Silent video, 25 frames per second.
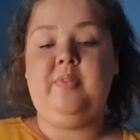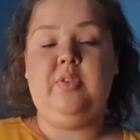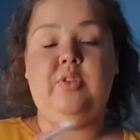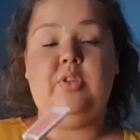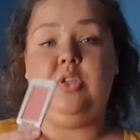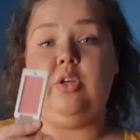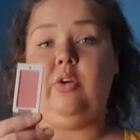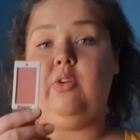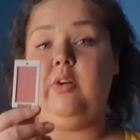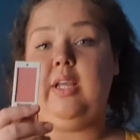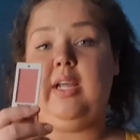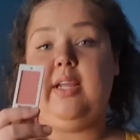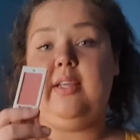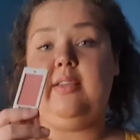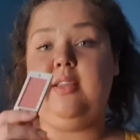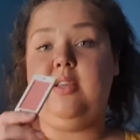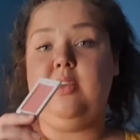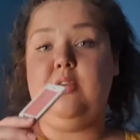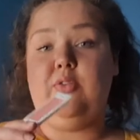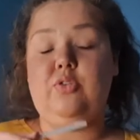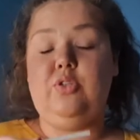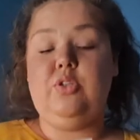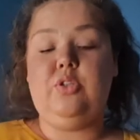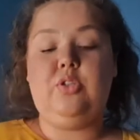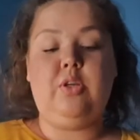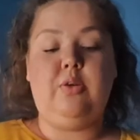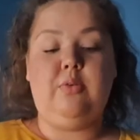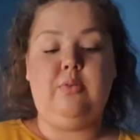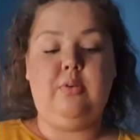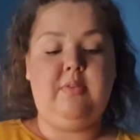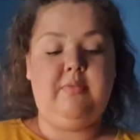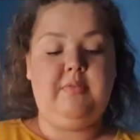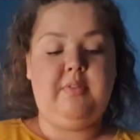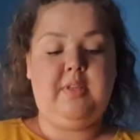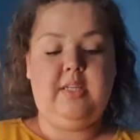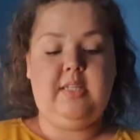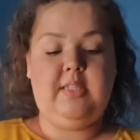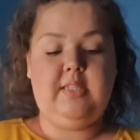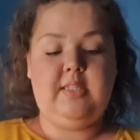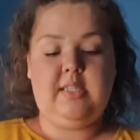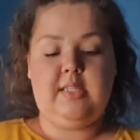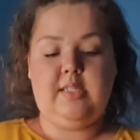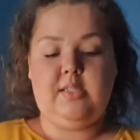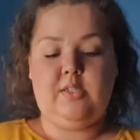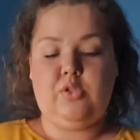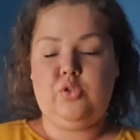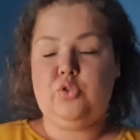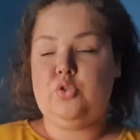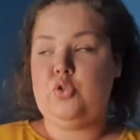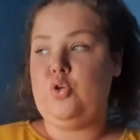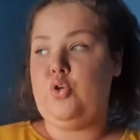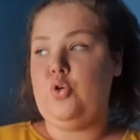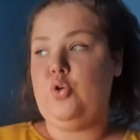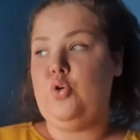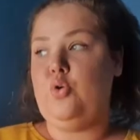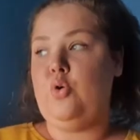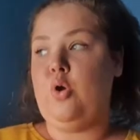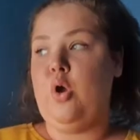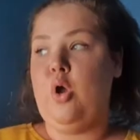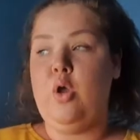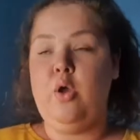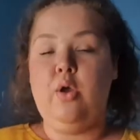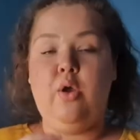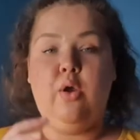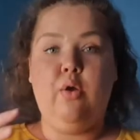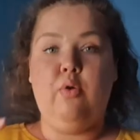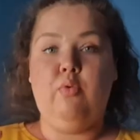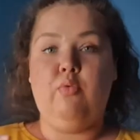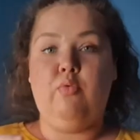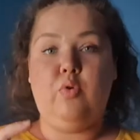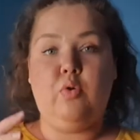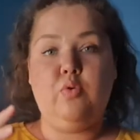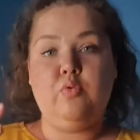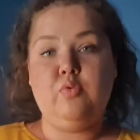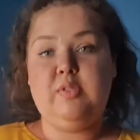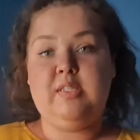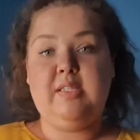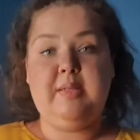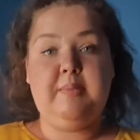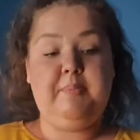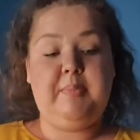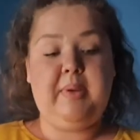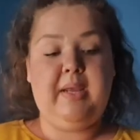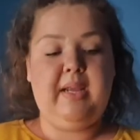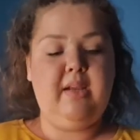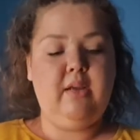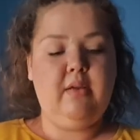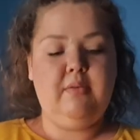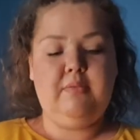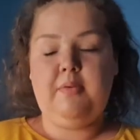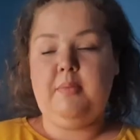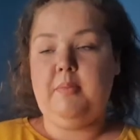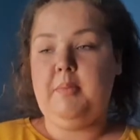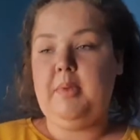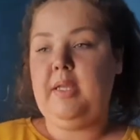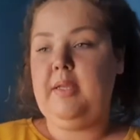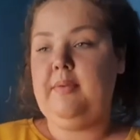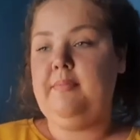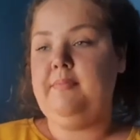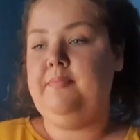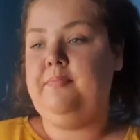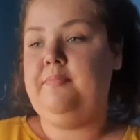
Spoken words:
Don't like the undertone of this. It's too rosy pink for me.